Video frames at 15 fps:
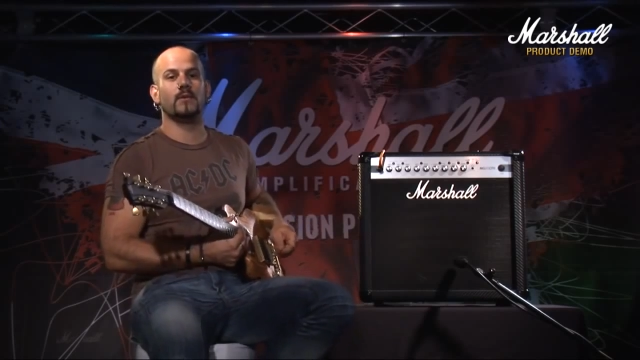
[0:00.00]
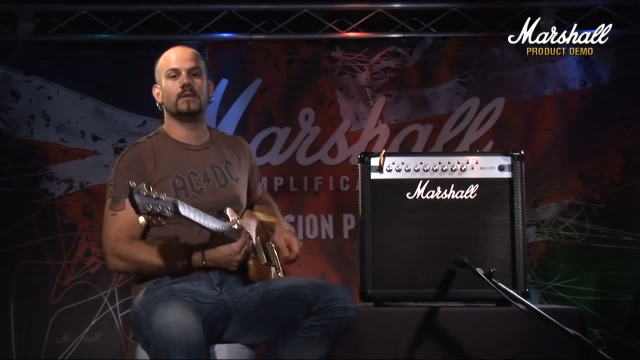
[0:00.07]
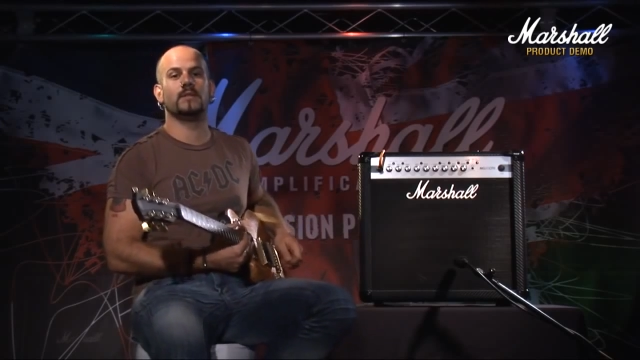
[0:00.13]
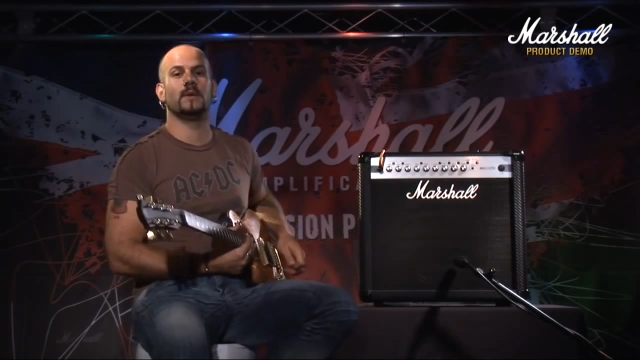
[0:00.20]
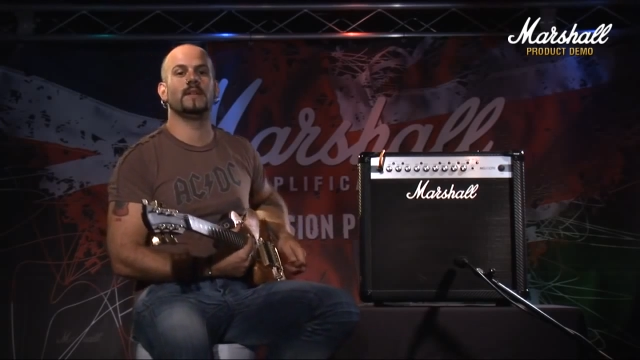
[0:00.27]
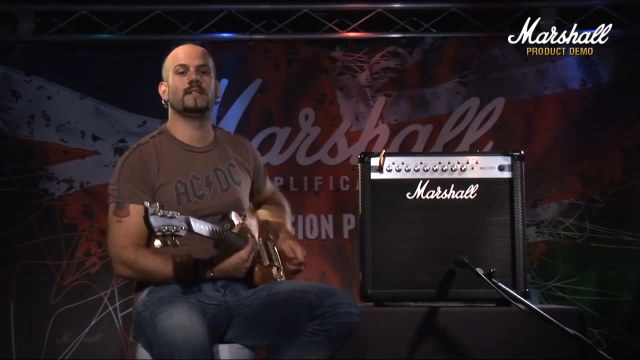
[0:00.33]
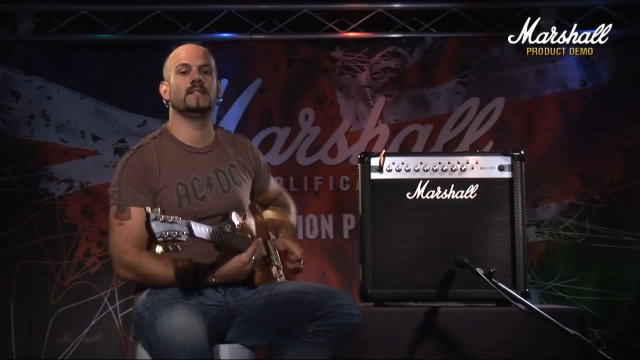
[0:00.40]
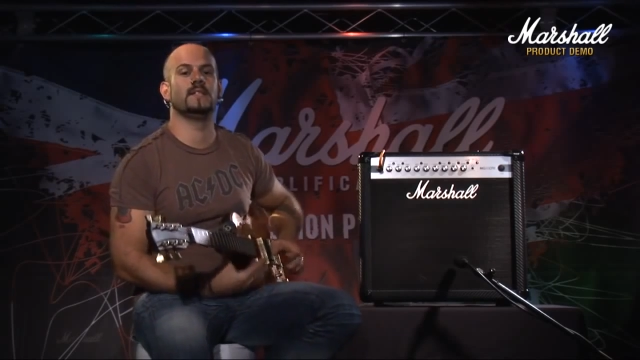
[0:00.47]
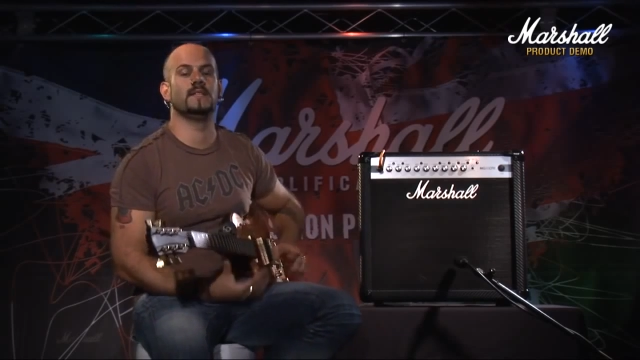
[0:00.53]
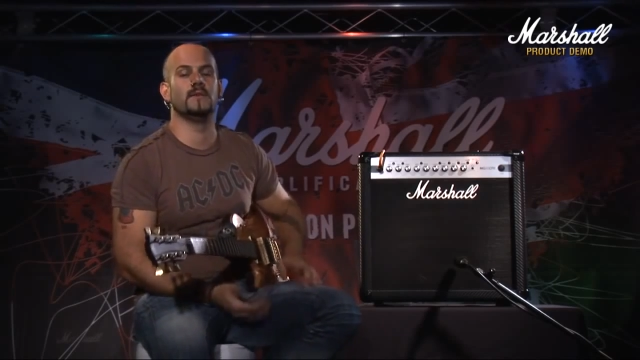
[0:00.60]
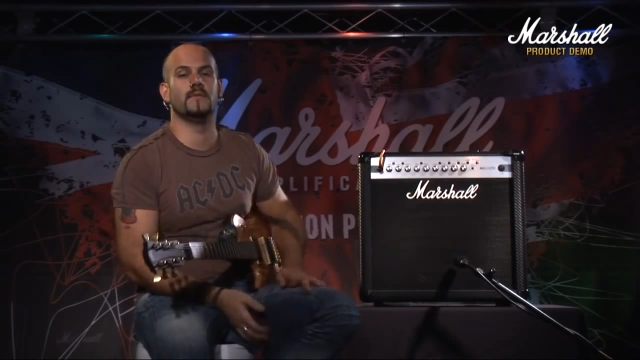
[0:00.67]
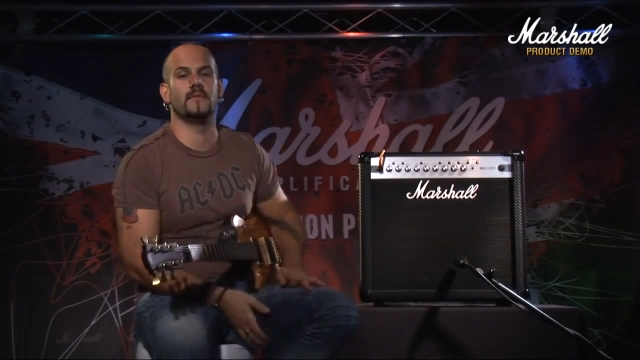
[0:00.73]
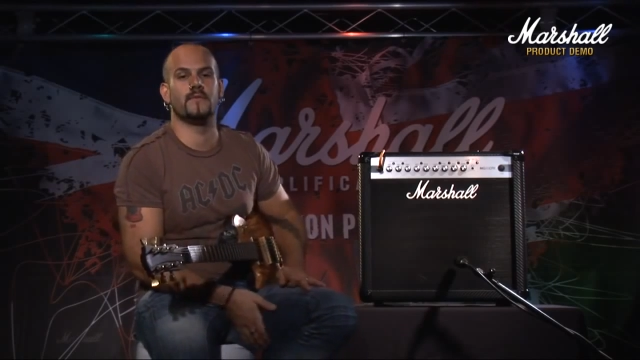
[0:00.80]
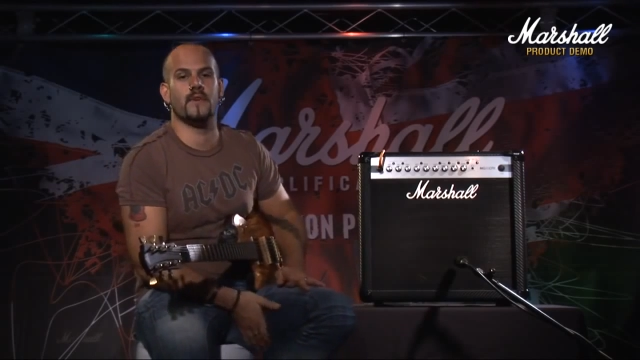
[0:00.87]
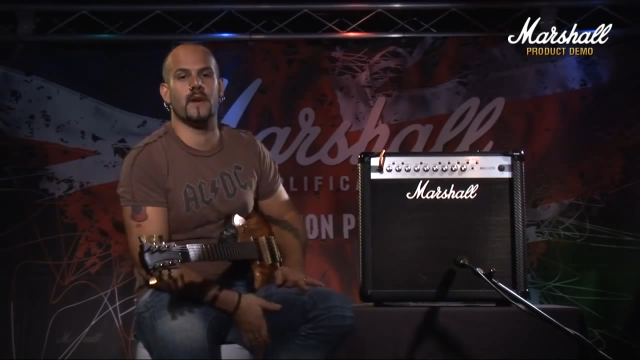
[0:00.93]
and also has a
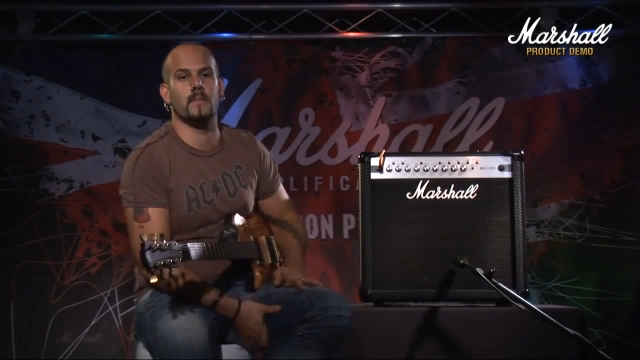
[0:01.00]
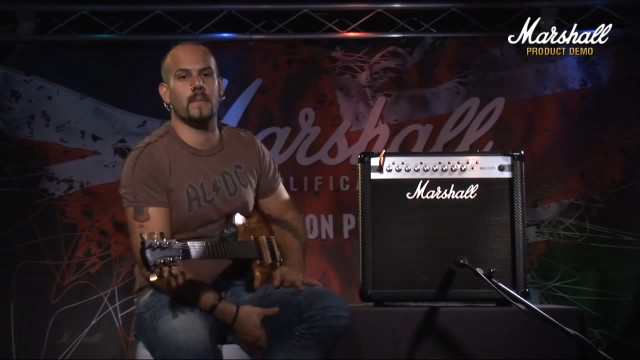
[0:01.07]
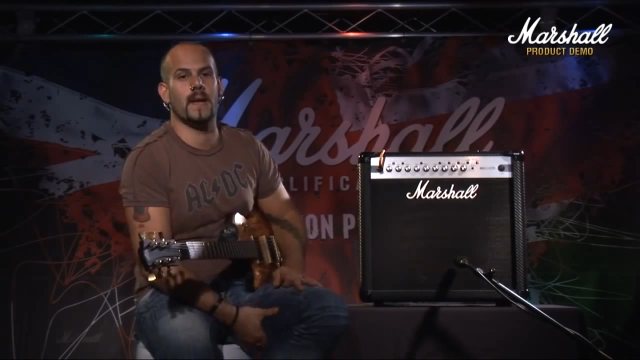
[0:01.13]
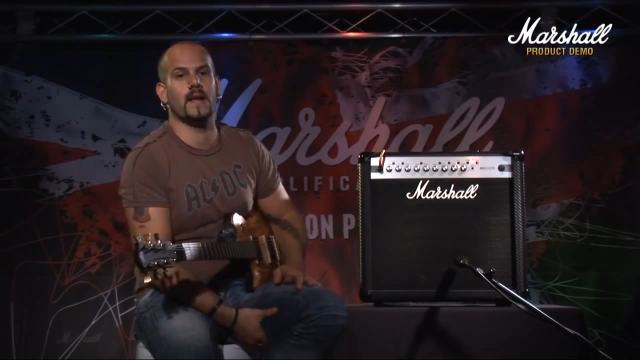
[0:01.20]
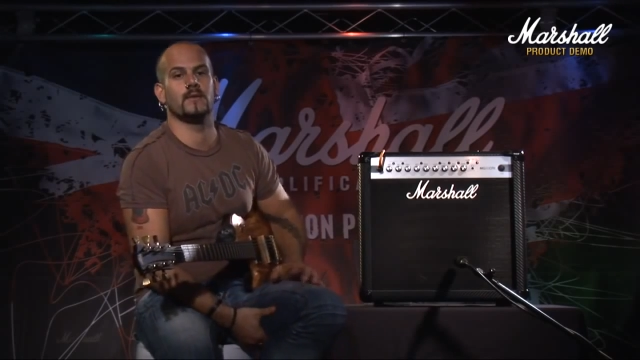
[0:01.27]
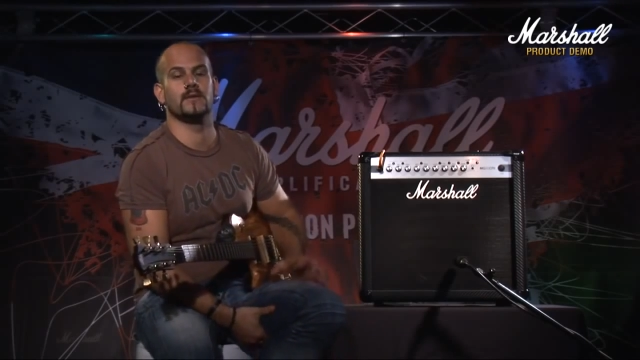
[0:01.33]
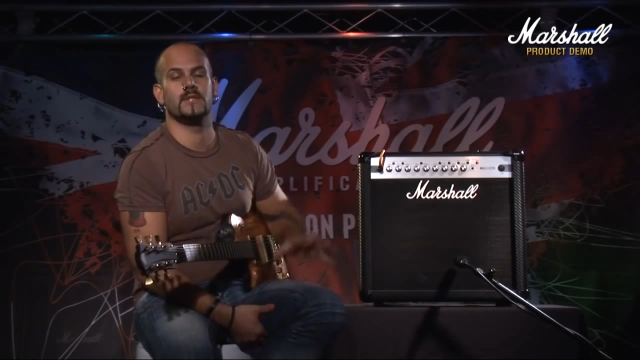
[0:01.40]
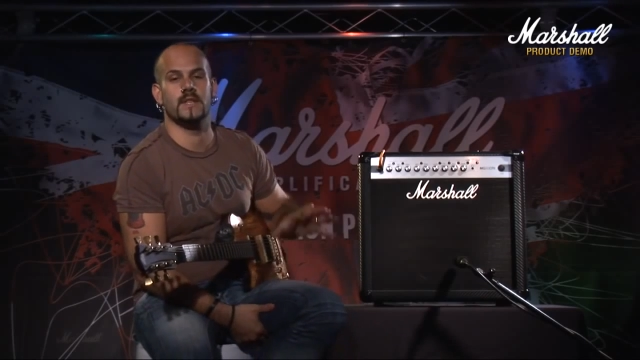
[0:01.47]
silver front panel.